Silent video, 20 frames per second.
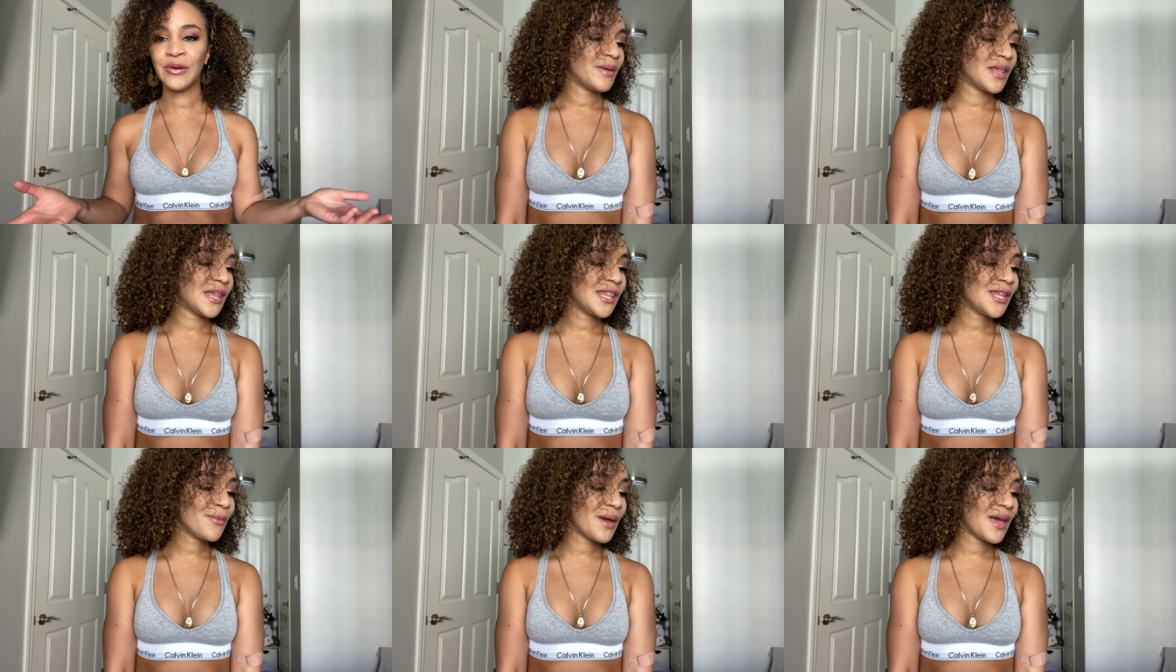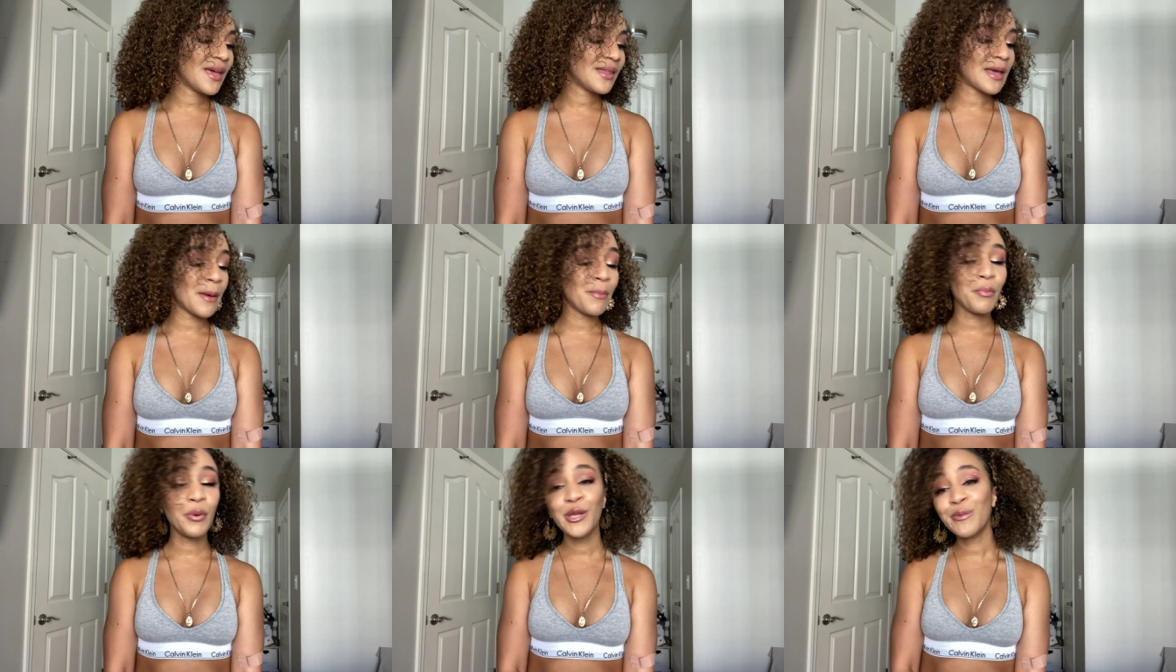But anyway,
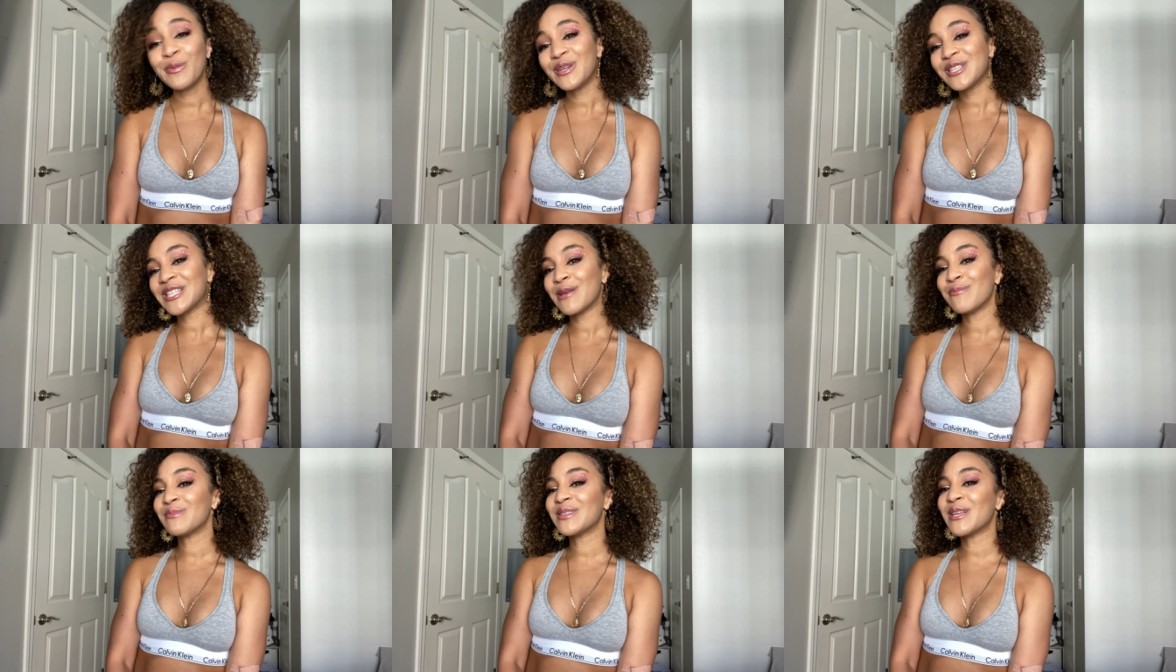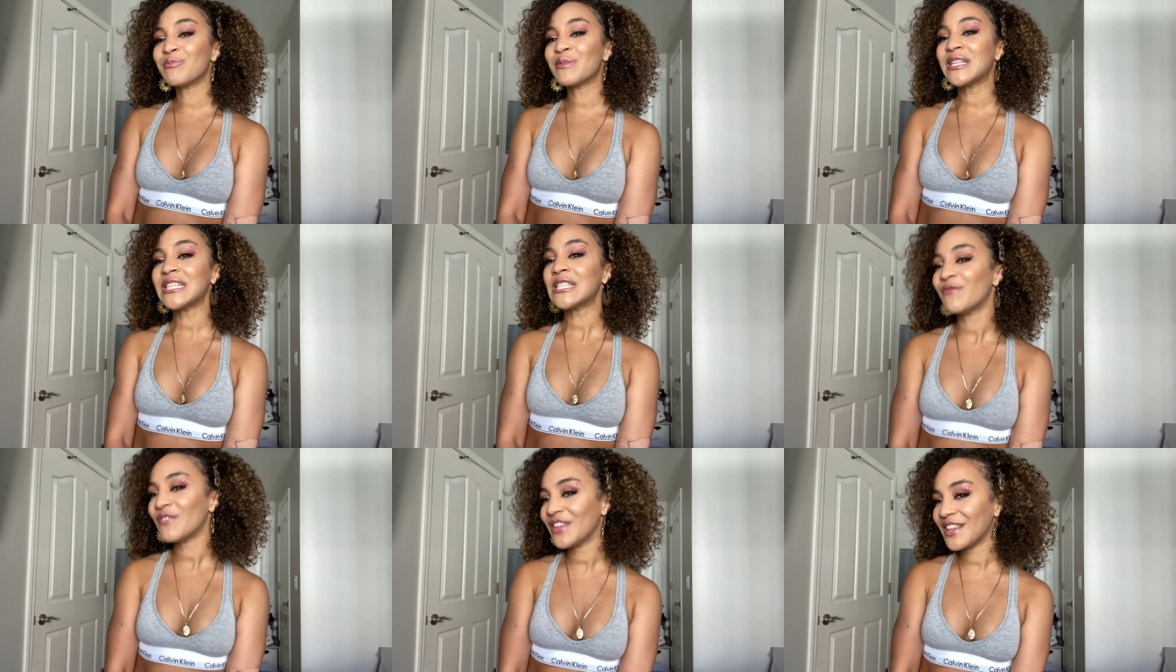that pretty much sums up
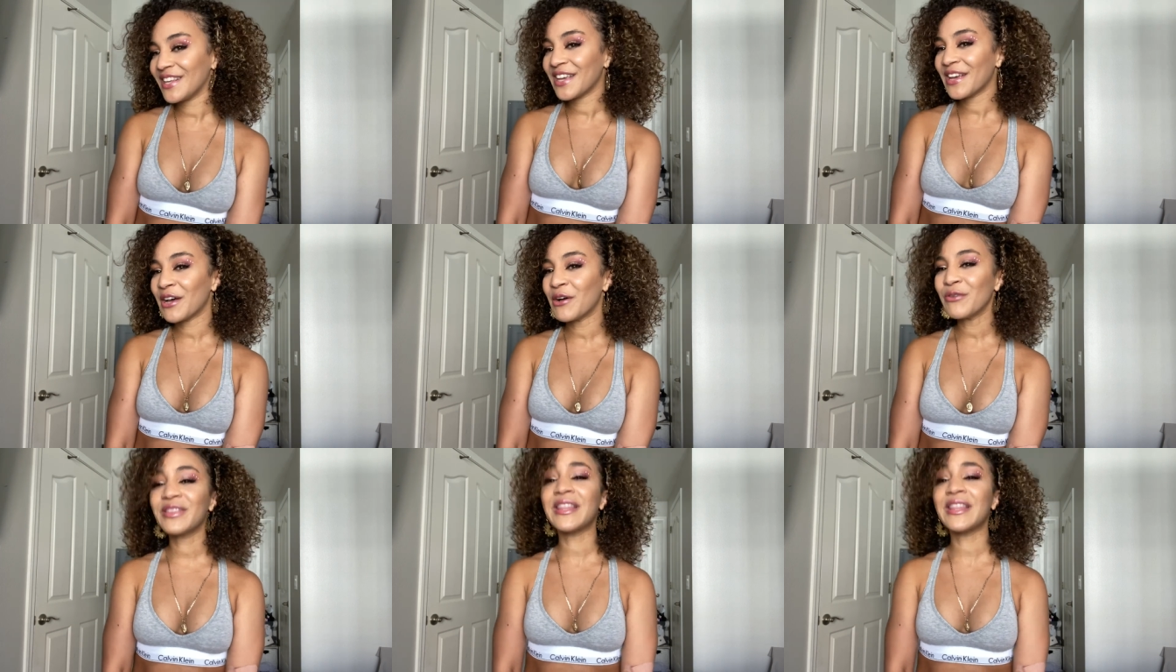this video.